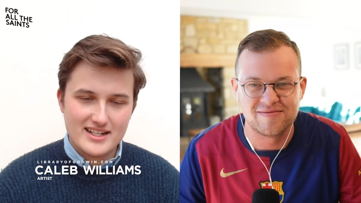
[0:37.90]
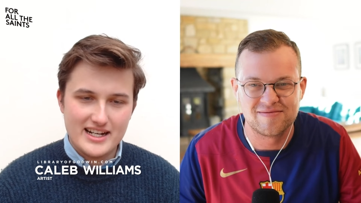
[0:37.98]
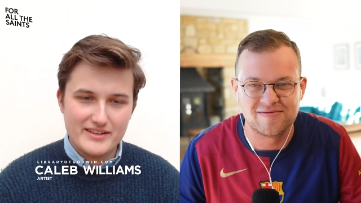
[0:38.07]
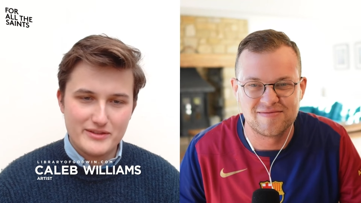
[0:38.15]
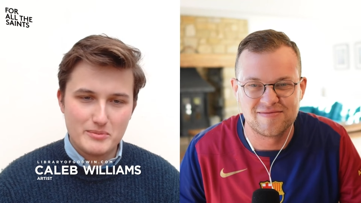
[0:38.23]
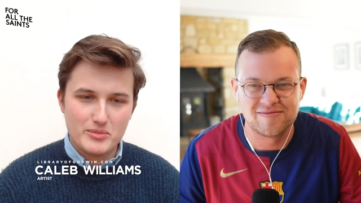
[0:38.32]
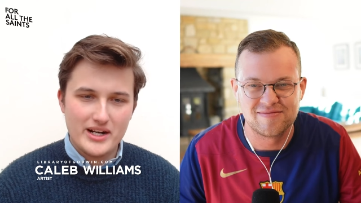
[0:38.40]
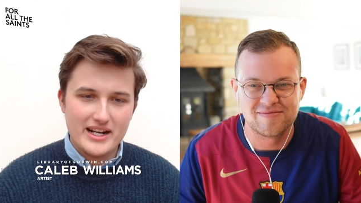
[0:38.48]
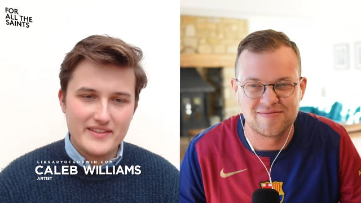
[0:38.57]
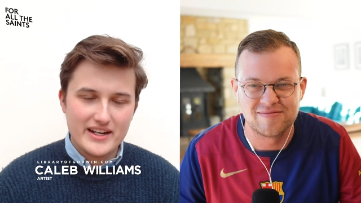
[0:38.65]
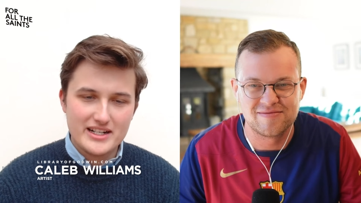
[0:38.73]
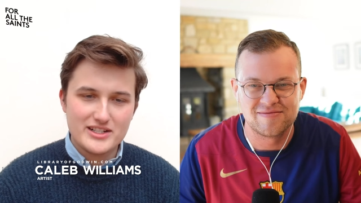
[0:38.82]
Speaker 1: kind of the
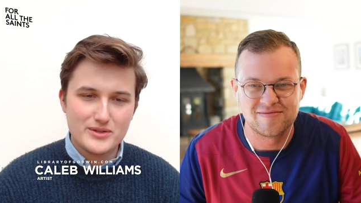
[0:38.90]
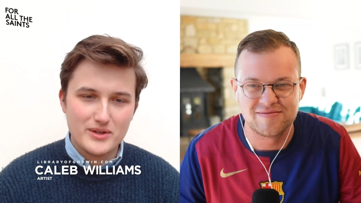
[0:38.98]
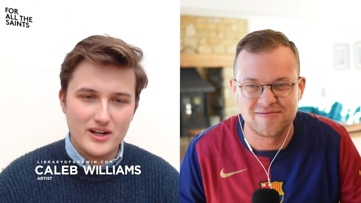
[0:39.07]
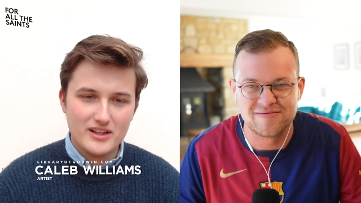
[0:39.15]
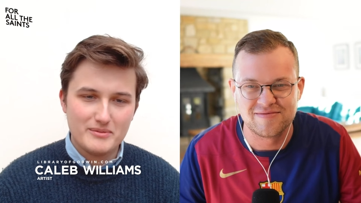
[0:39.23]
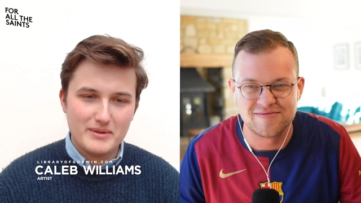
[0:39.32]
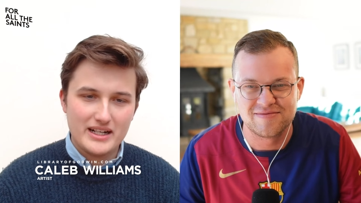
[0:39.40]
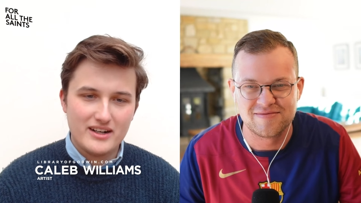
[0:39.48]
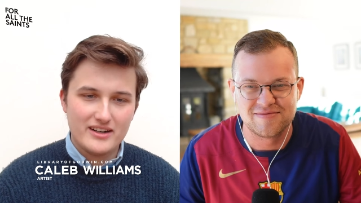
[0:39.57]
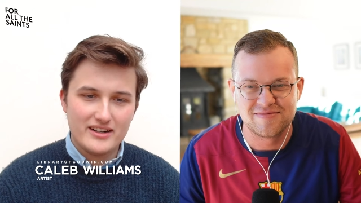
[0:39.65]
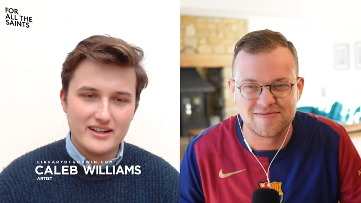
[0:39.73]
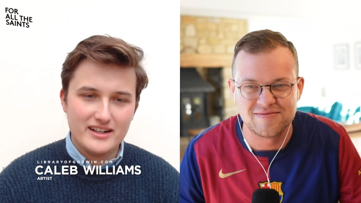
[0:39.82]
brand that I do all of my
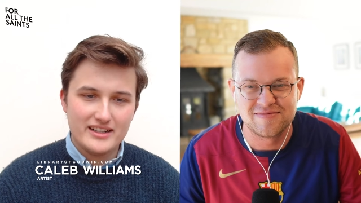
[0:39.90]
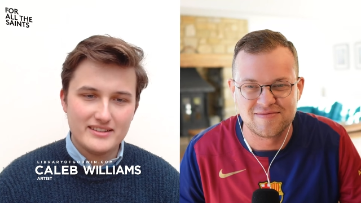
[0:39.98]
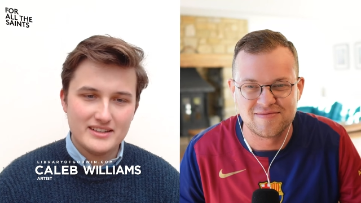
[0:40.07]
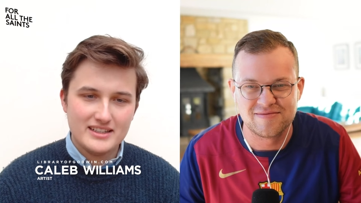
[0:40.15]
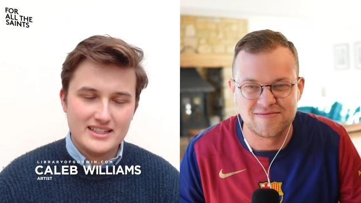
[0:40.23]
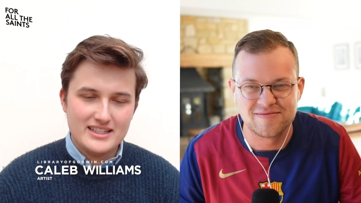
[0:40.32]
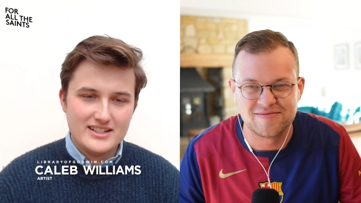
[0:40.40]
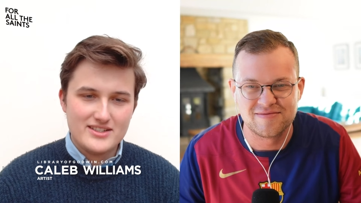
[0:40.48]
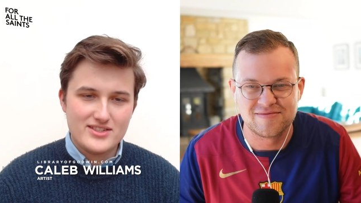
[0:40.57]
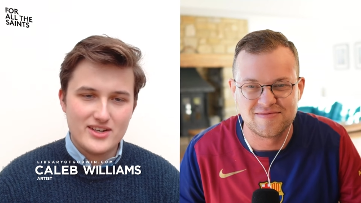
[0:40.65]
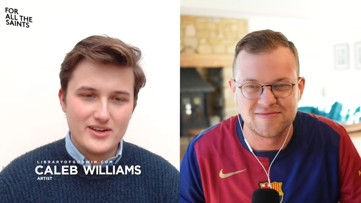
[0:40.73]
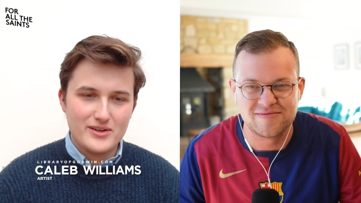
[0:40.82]
art on.
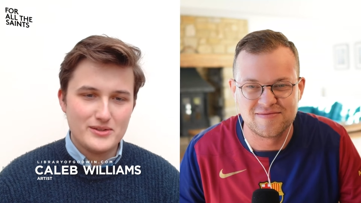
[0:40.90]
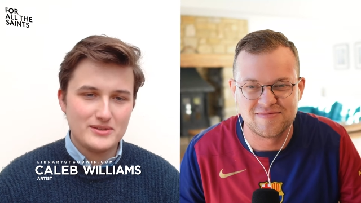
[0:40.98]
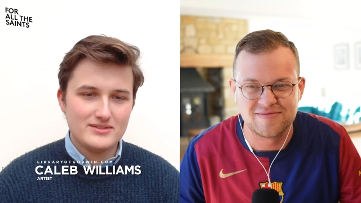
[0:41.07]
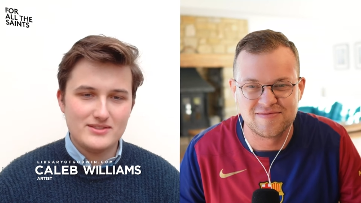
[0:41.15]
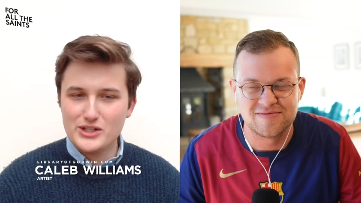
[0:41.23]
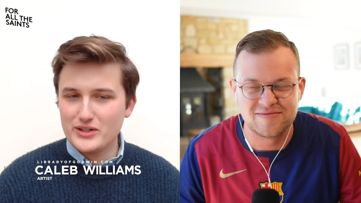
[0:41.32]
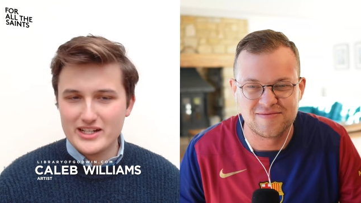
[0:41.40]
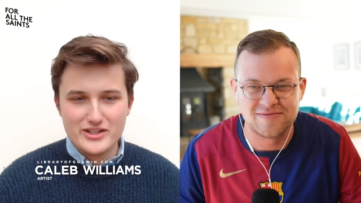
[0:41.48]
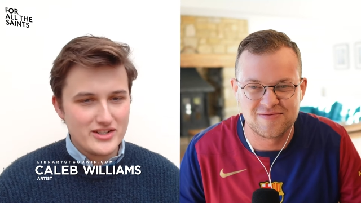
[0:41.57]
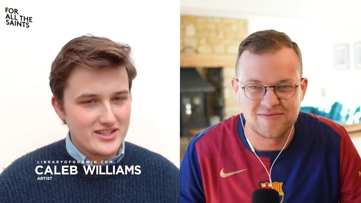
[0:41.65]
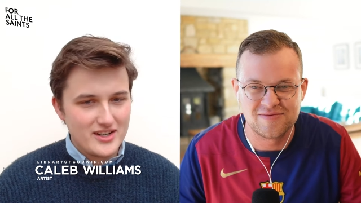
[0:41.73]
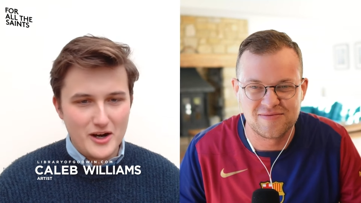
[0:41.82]
So you can
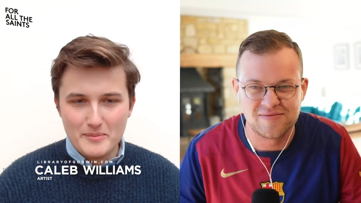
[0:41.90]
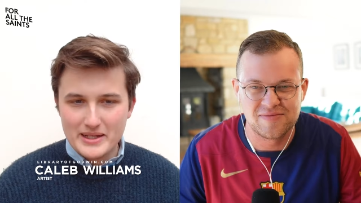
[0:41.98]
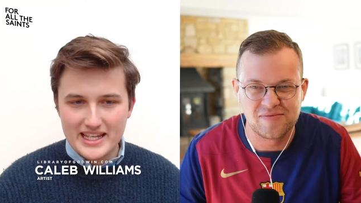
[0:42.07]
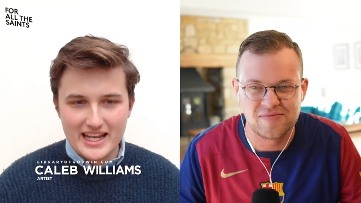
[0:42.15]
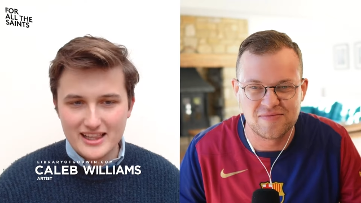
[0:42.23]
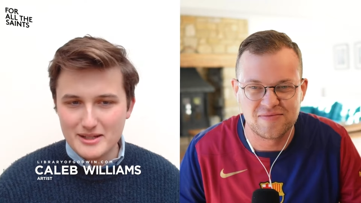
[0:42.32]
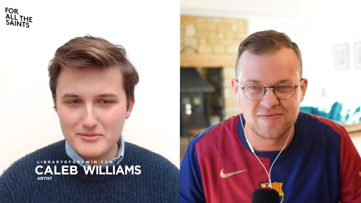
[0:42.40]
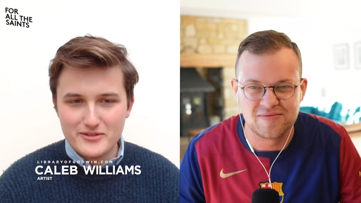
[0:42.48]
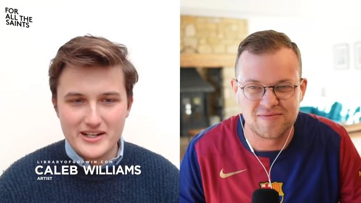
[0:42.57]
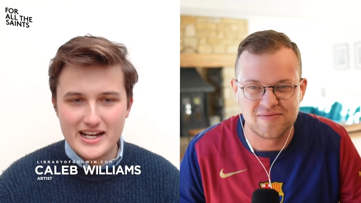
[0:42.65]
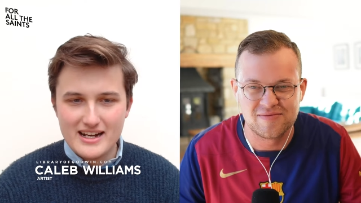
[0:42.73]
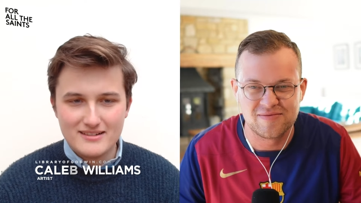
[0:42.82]
just call me Caleb
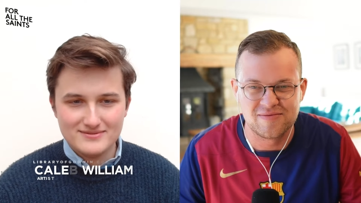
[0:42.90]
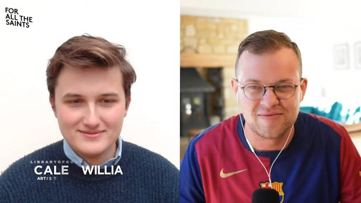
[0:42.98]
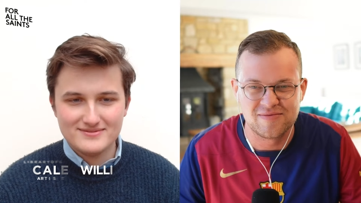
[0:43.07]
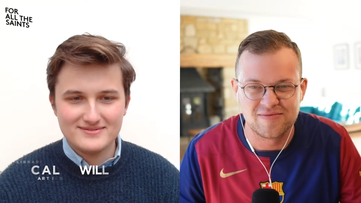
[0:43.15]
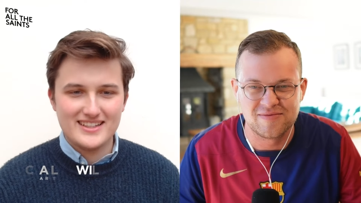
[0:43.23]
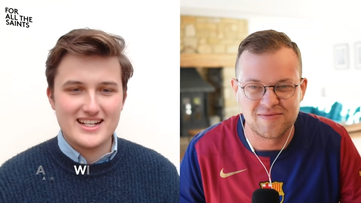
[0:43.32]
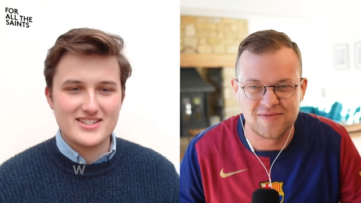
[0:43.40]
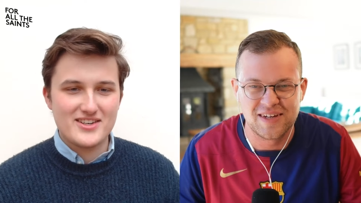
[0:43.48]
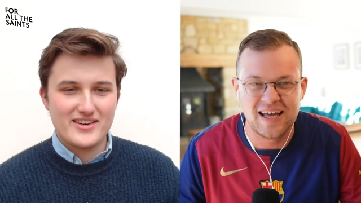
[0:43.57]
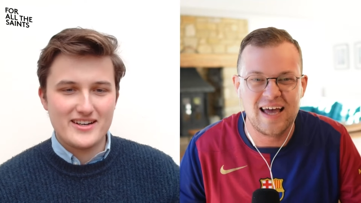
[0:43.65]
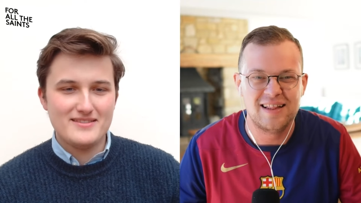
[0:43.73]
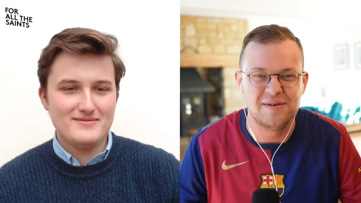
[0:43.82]
for now. That's
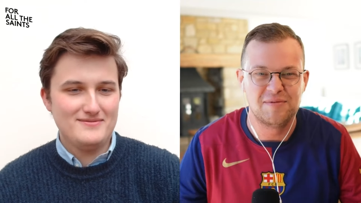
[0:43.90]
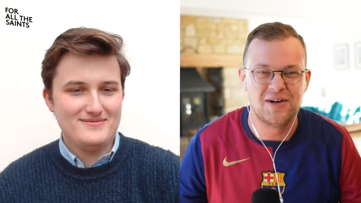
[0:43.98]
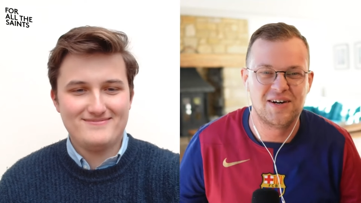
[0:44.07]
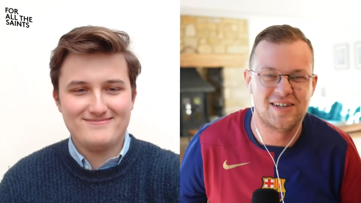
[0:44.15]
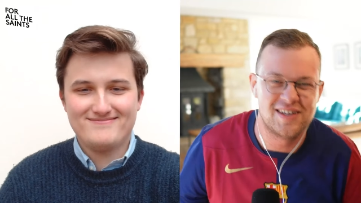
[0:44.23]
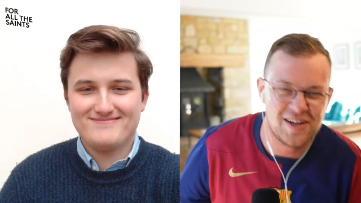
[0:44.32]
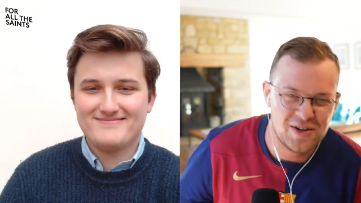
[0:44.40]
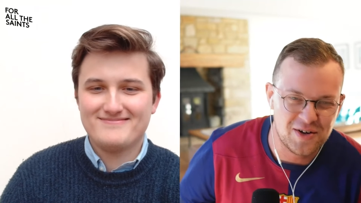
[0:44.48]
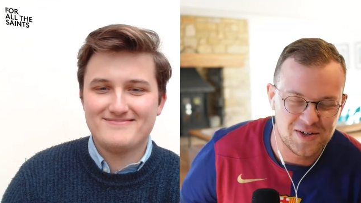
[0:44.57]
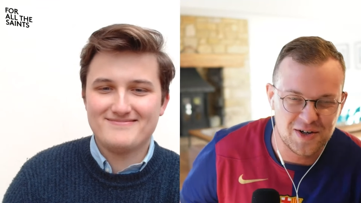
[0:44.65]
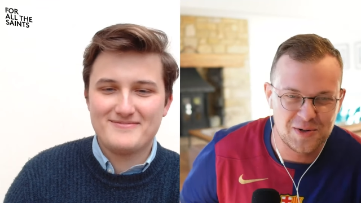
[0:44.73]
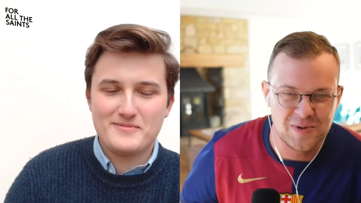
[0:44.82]
Caleb,
Speaker 2: not not
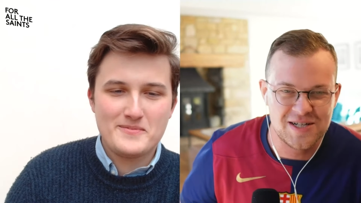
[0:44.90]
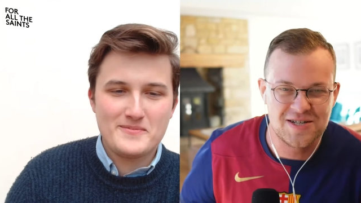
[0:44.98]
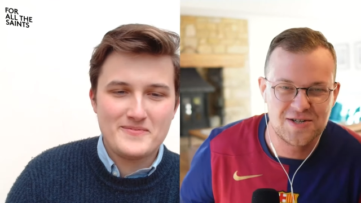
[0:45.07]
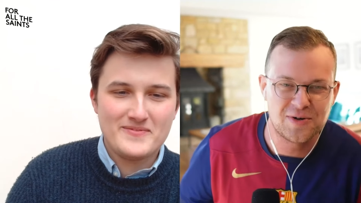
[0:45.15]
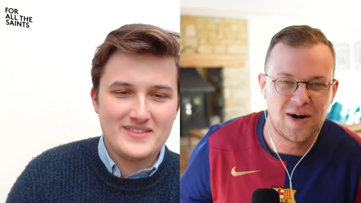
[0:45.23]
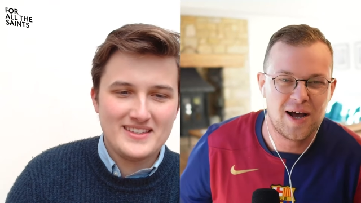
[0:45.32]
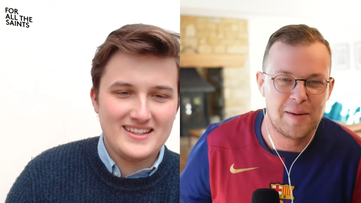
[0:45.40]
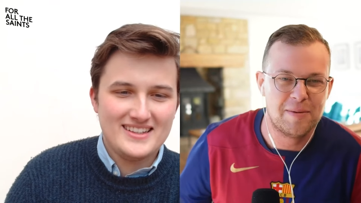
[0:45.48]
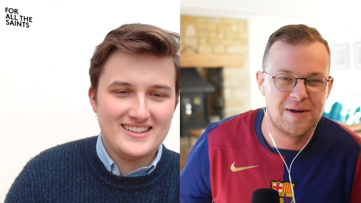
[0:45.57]
Godwin's scribe.